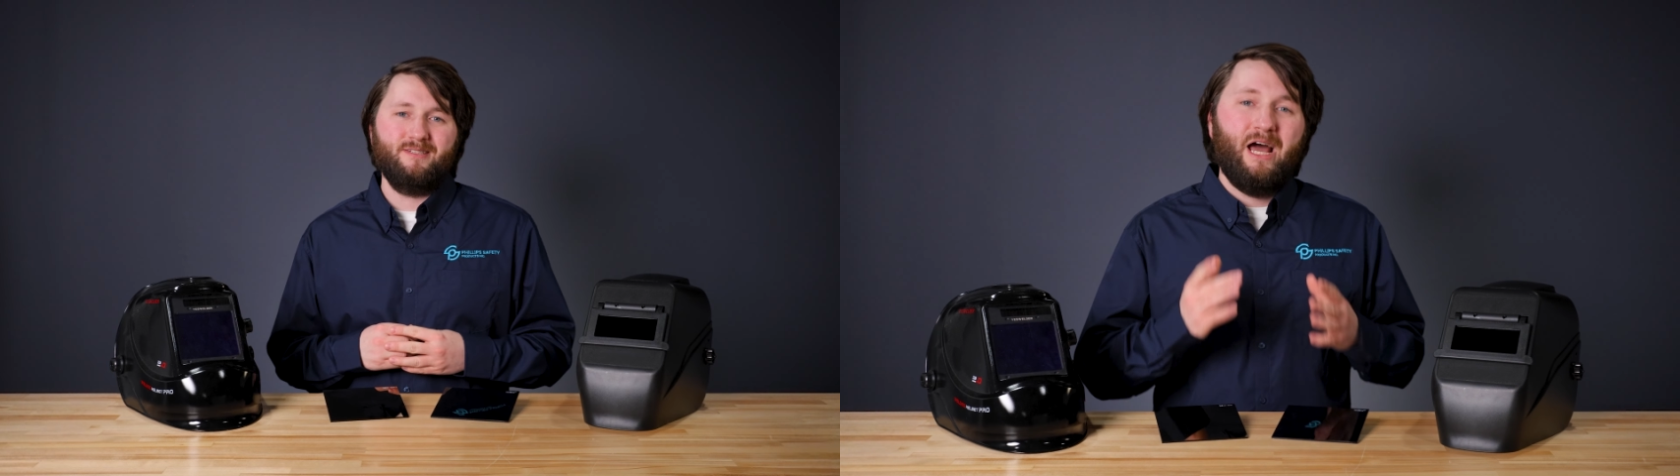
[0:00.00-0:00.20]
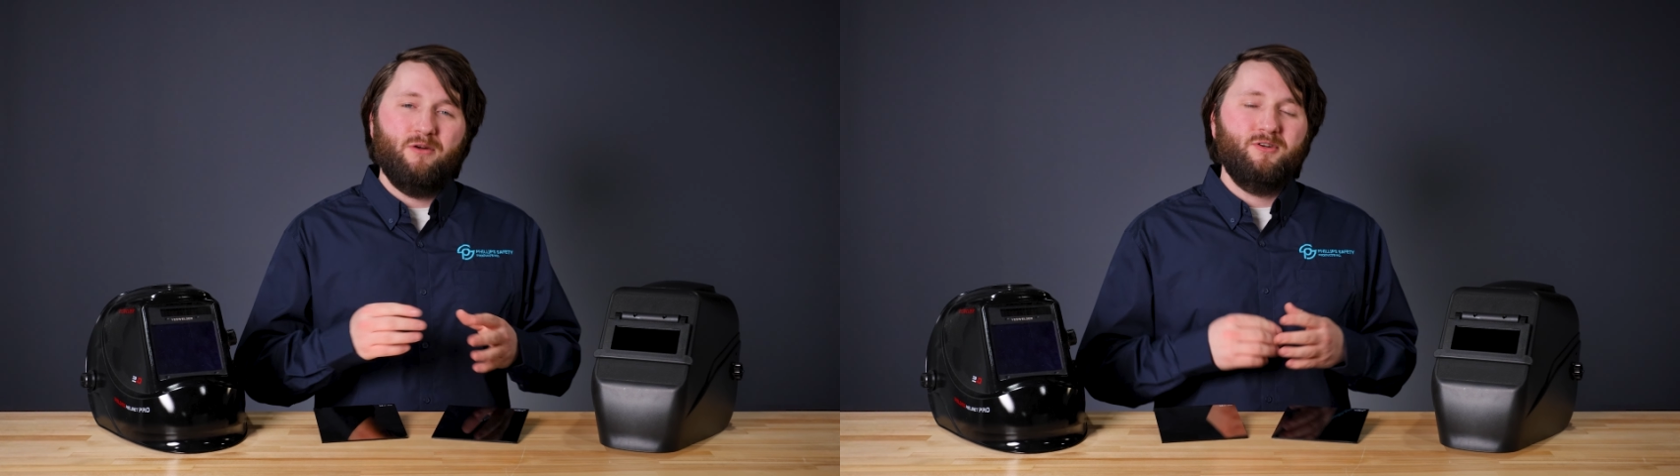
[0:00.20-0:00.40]

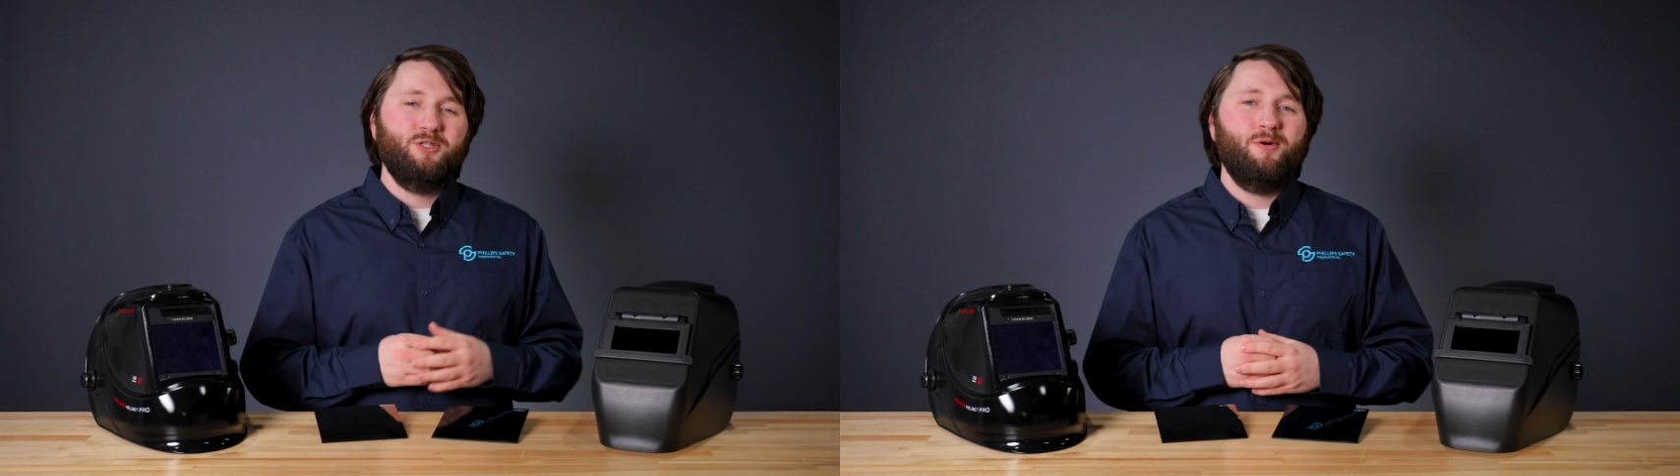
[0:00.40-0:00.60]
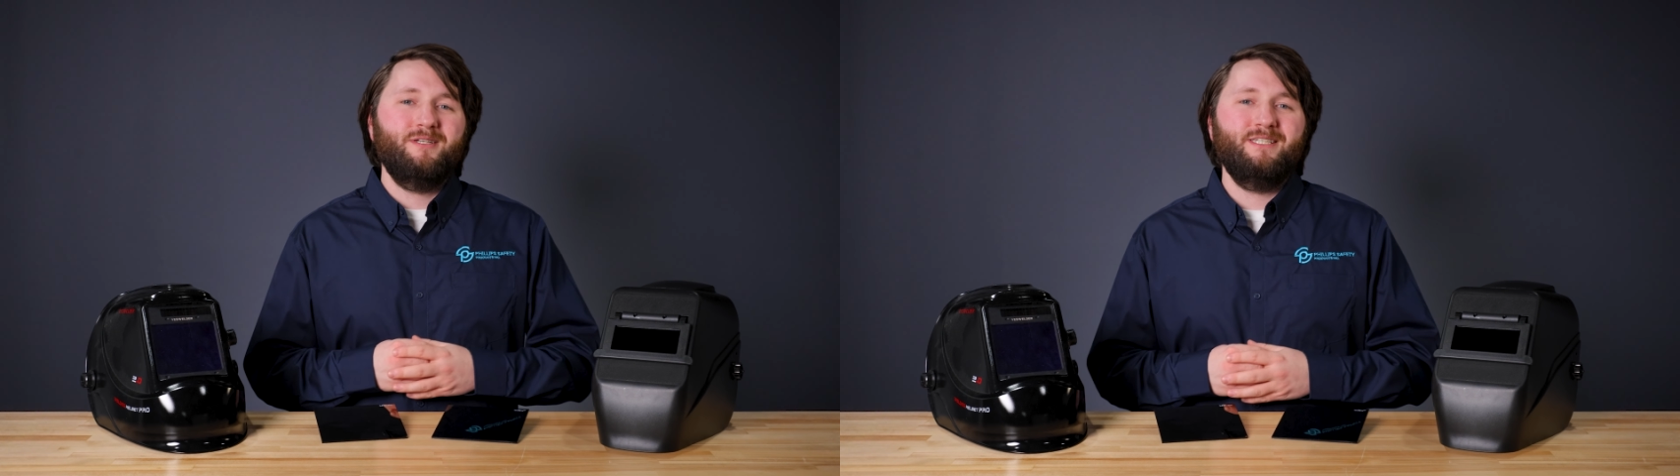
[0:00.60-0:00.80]
Head over
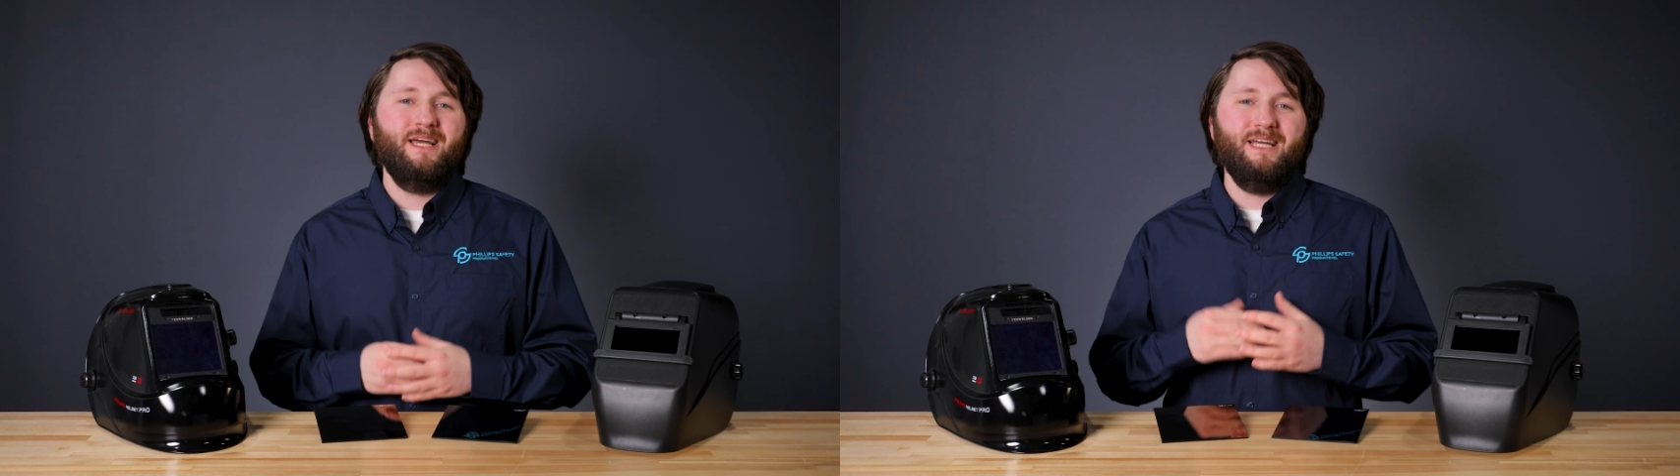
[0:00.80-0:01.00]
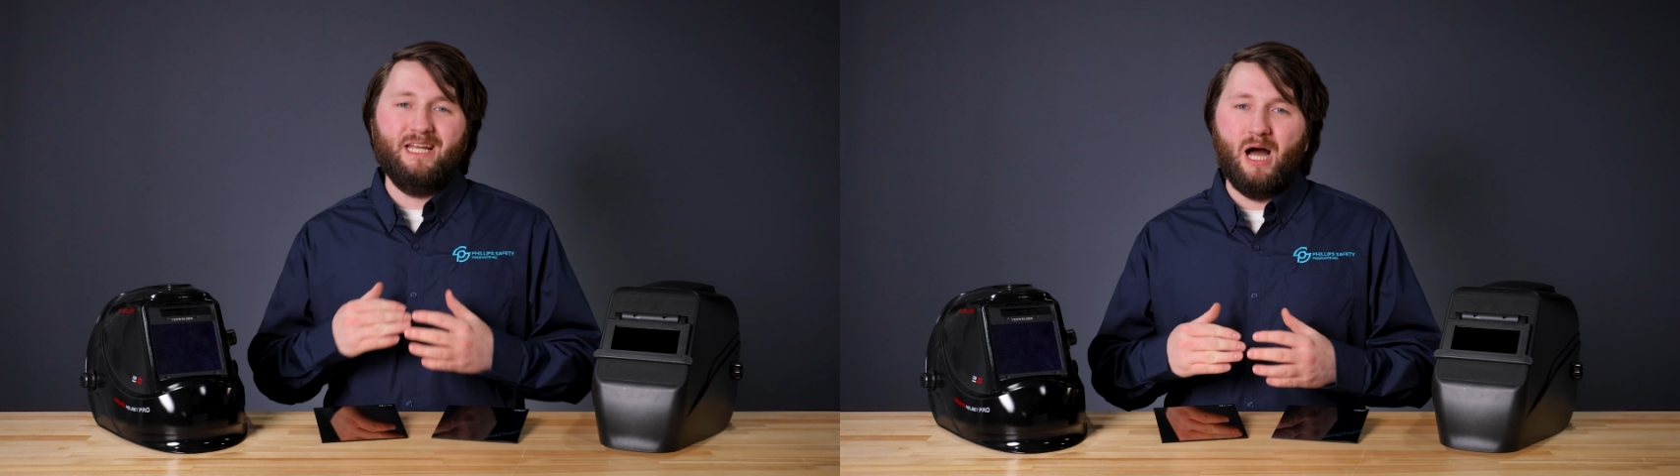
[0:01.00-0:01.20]
to our site and